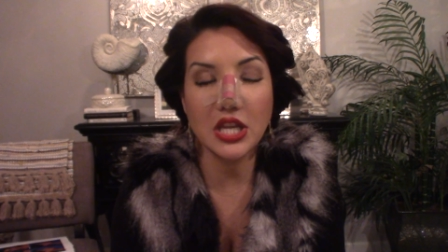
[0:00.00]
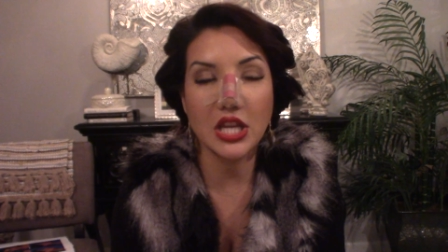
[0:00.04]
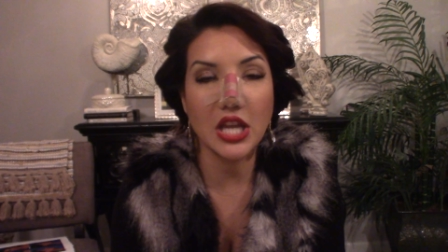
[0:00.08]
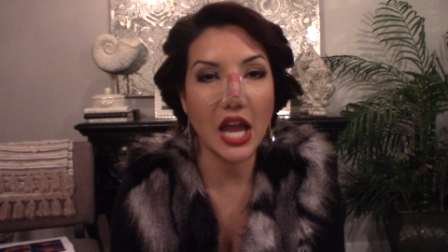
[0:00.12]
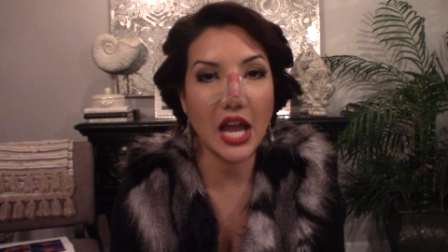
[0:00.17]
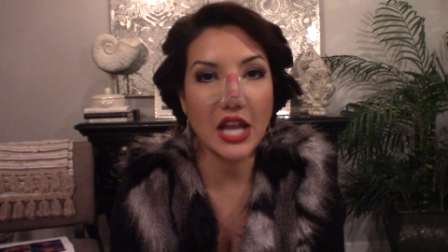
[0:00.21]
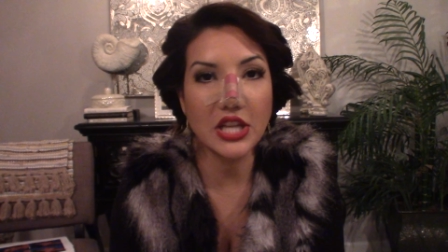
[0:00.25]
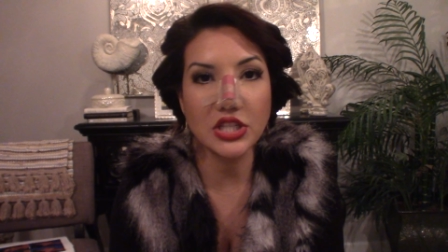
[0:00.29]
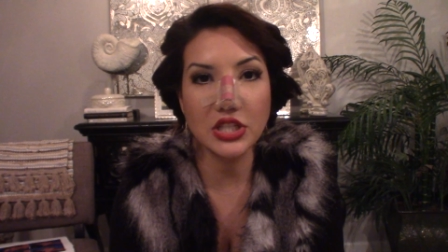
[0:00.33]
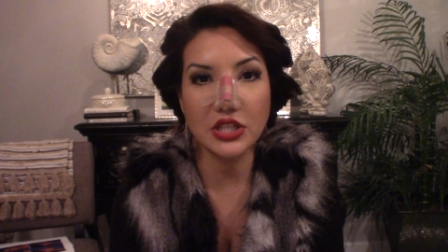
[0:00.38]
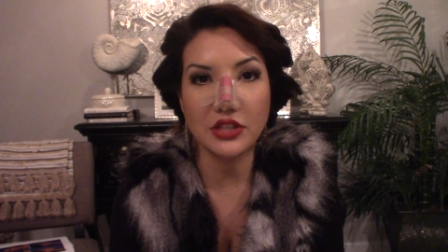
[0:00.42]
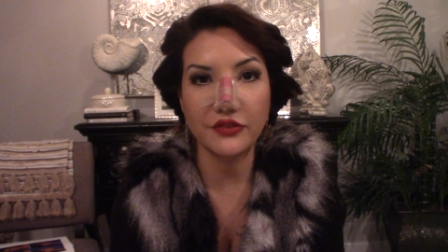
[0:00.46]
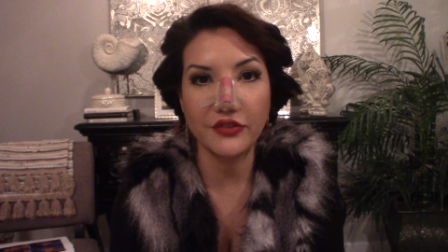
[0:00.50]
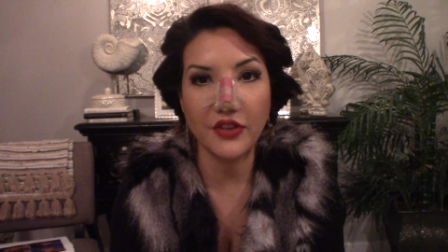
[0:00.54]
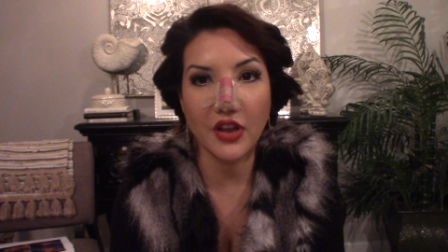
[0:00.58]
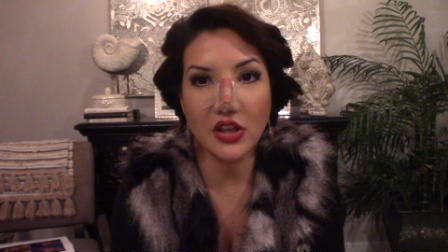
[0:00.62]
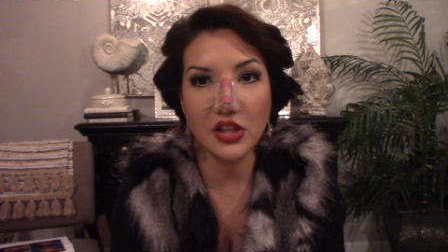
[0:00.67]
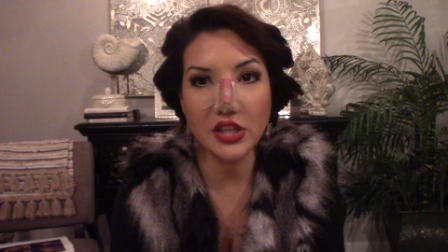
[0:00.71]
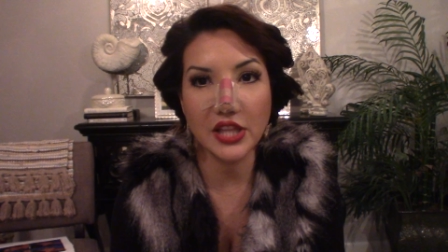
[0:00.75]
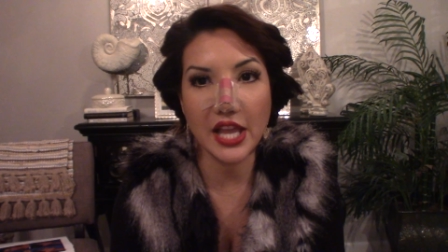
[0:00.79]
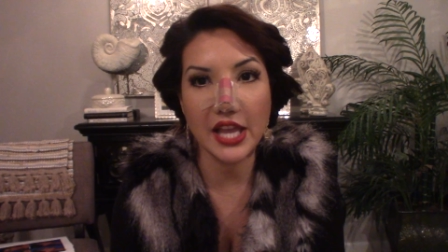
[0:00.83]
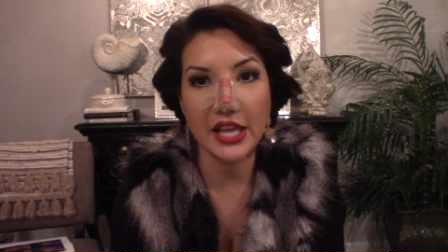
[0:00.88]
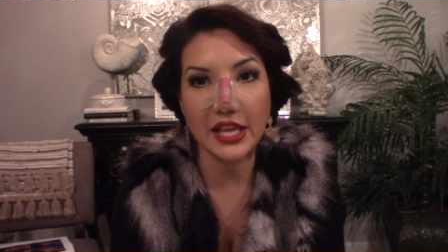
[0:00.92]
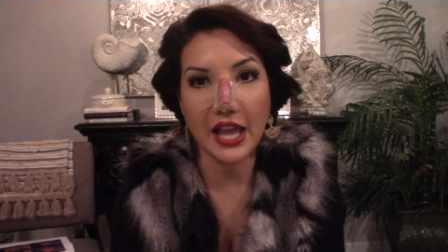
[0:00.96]
I just felt
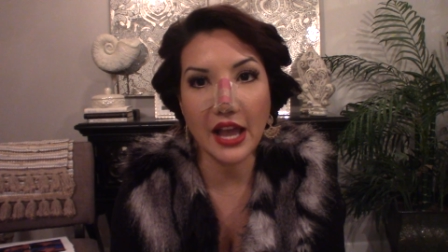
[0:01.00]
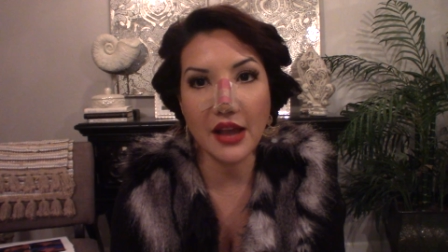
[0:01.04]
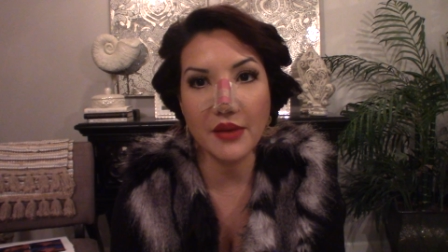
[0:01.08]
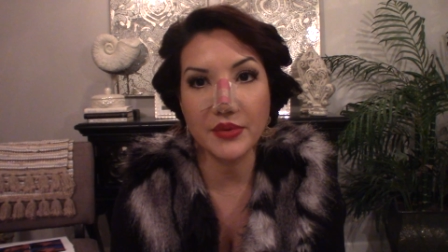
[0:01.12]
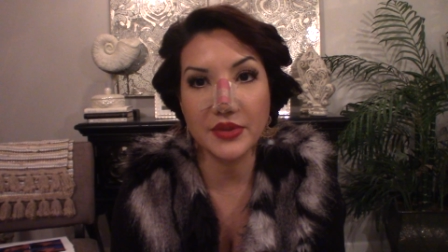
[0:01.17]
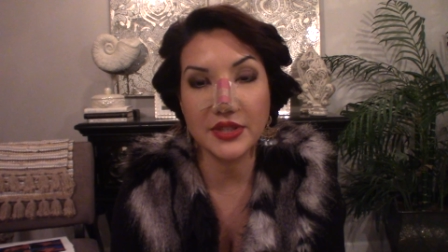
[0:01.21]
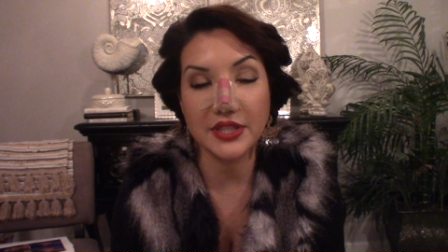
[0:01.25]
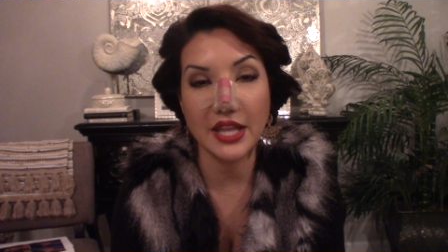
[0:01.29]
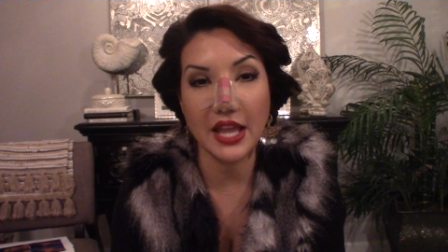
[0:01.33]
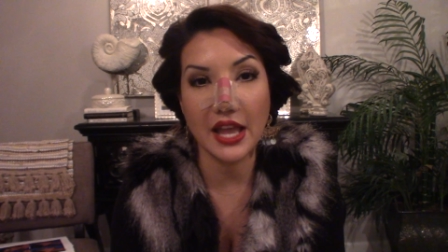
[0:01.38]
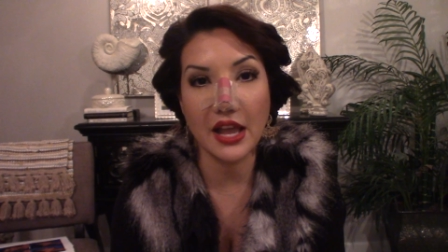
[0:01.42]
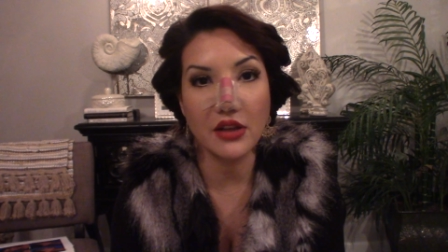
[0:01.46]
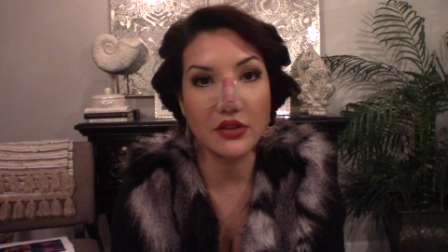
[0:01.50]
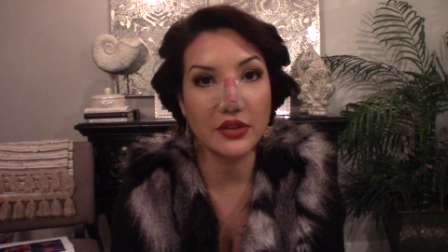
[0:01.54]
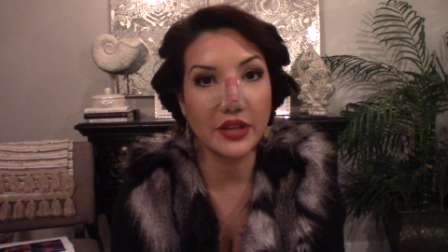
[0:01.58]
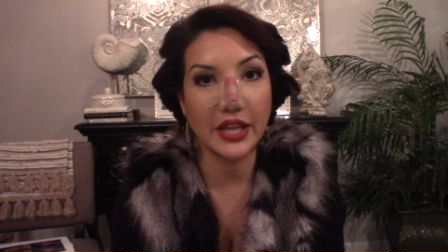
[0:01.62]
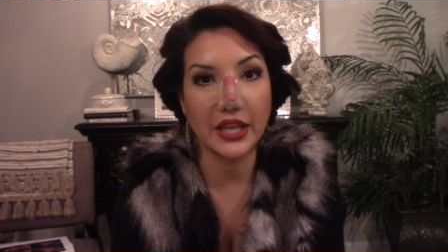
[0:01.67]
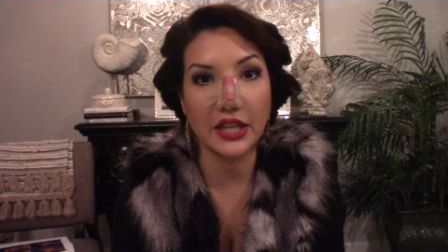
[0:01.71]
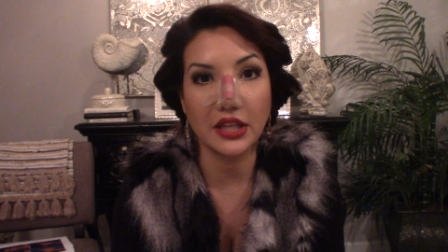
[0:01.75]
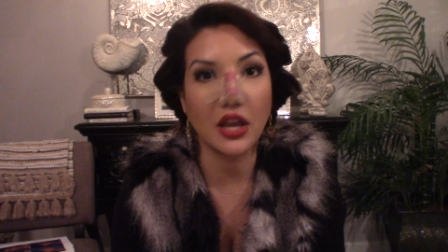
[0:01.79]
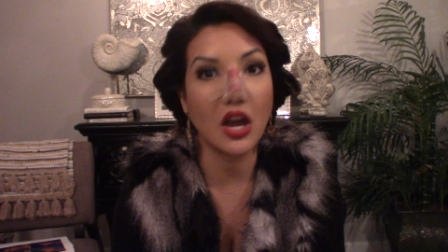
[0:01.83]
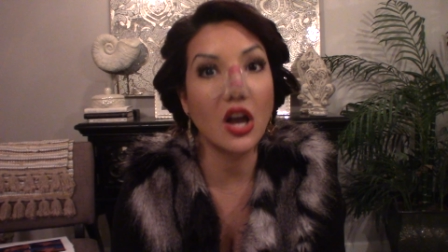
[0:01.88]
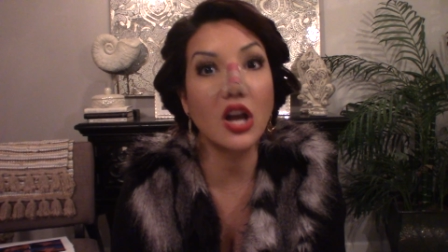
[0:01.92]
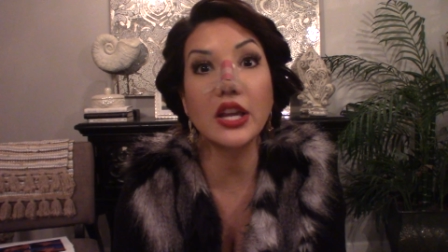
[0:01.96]
like I was now
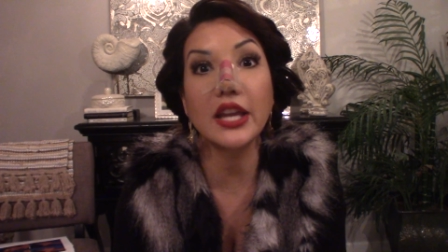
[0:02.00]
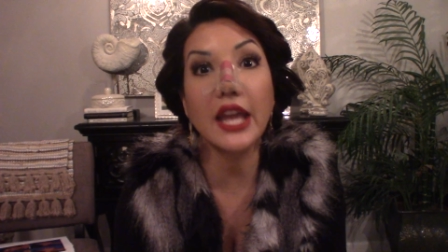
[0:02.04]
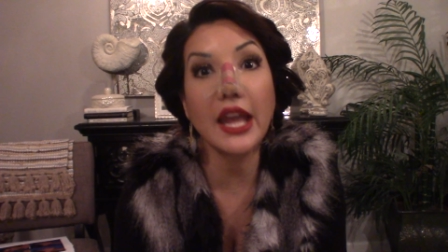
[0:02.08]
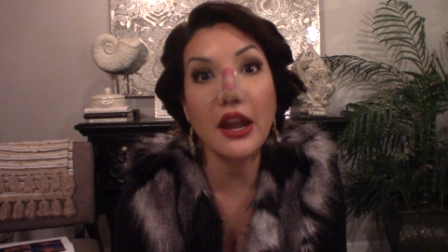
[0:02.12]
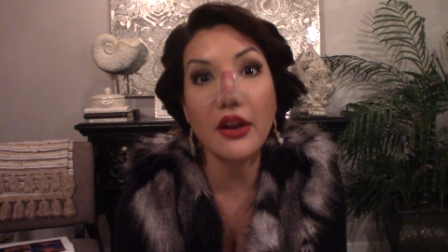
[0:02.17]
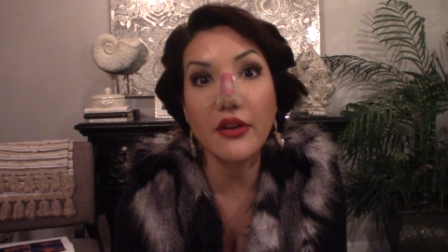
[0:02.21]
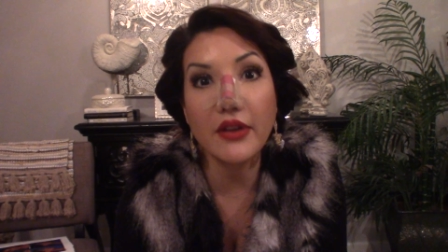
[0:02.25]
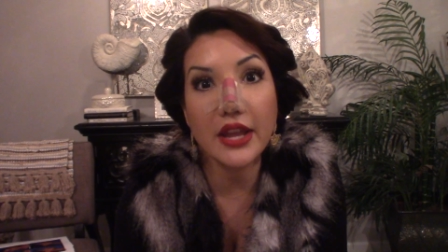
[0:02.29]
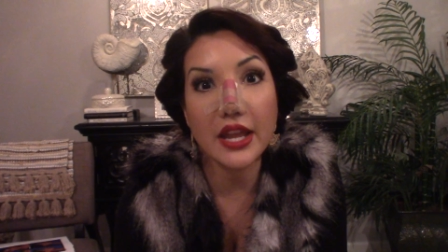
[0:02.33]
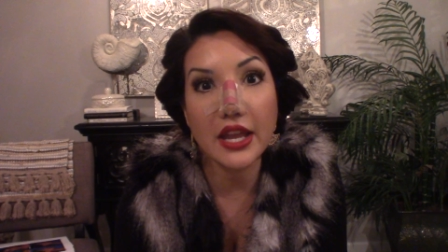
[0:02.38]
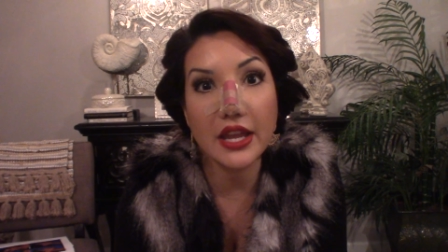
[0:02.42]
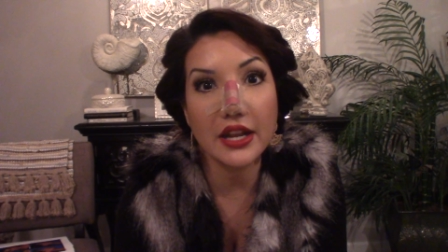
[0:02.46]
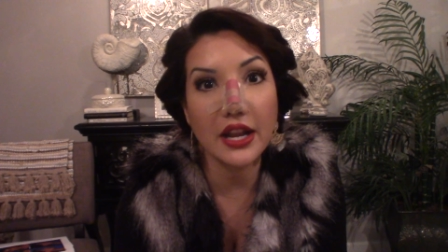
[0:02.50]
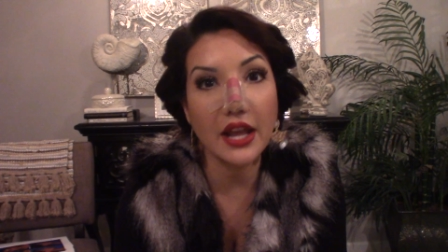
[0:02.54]
like Hungarian.